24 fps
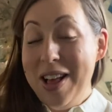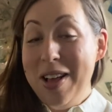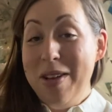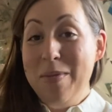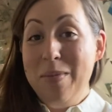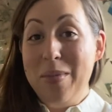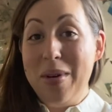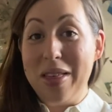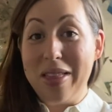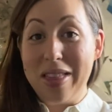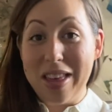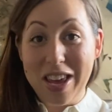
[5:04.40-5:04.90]

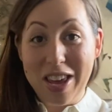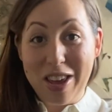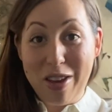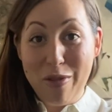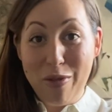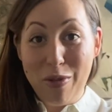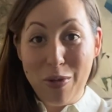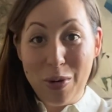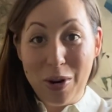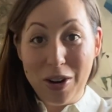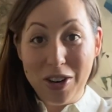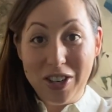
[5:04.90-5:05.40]
But thank you
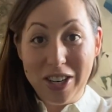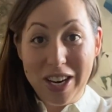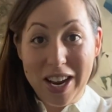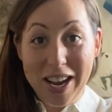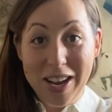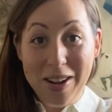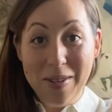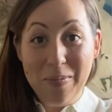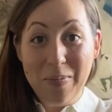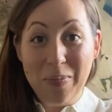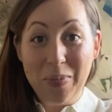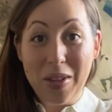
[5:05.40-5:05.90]
for
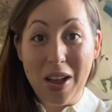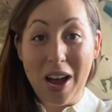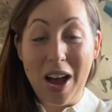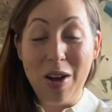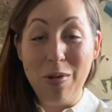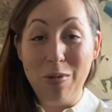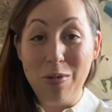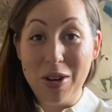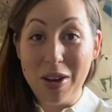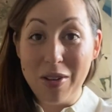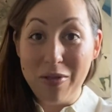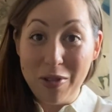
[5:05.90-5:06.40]
watching. I
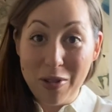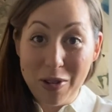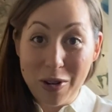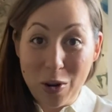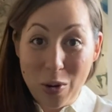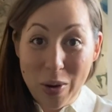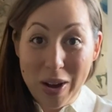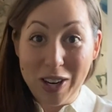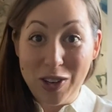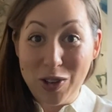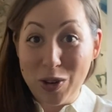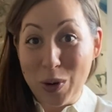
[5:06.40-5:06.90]
will give you a
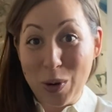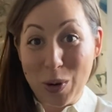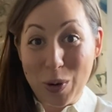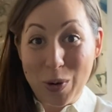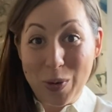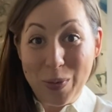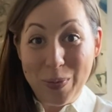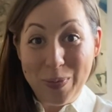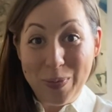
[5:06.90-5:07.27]
quick tour.